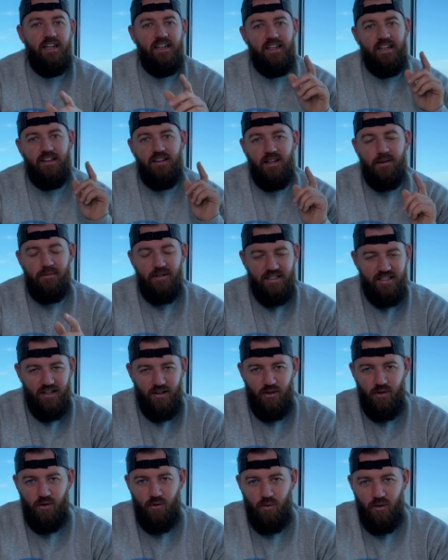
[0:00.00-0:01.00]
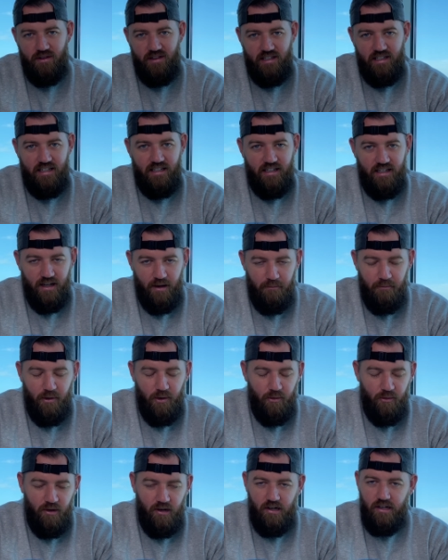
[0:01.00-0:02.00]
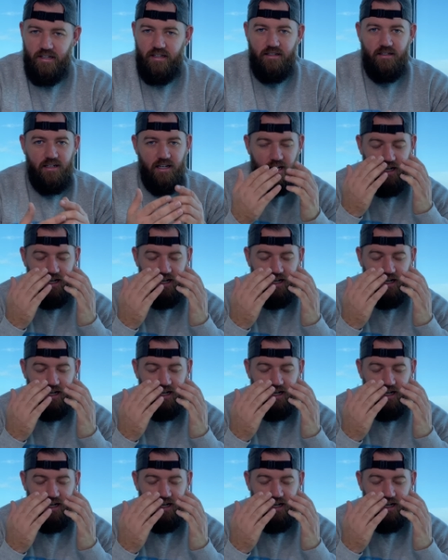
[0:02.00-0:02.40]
Now let me tell you what the number one